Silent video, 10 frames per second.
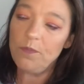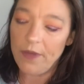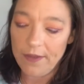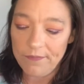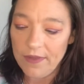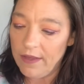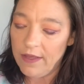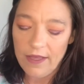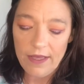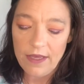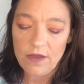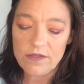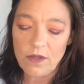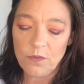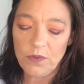but it
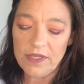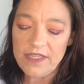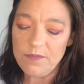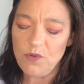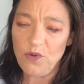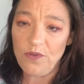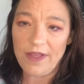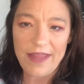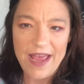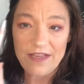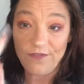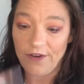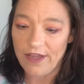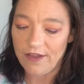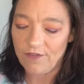goes on really smooth. It lasts
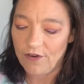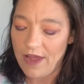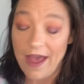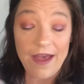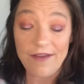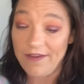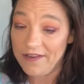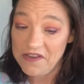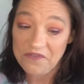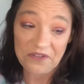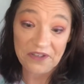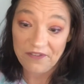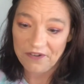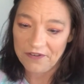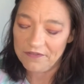forever. I've had this
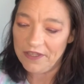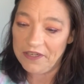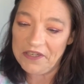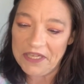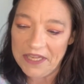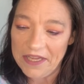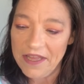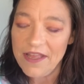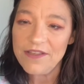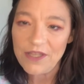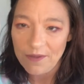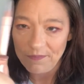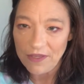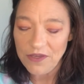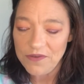forever and a day, so
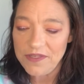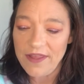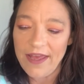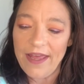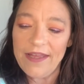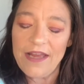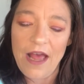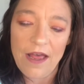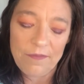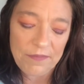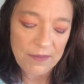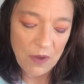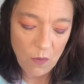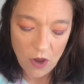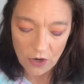I used that in
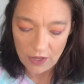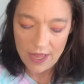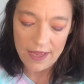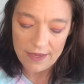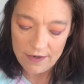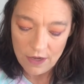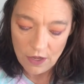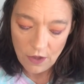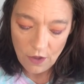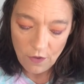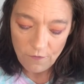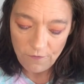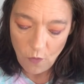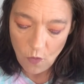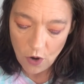my waterline.
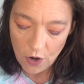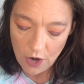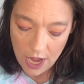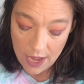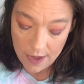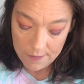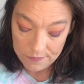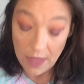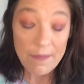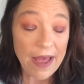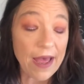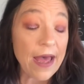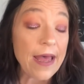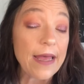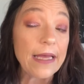For my
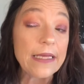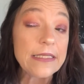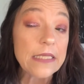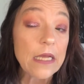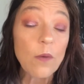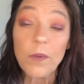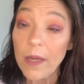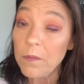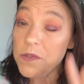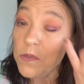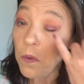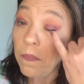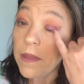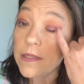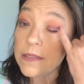eyes, when I was
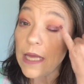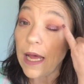doing this,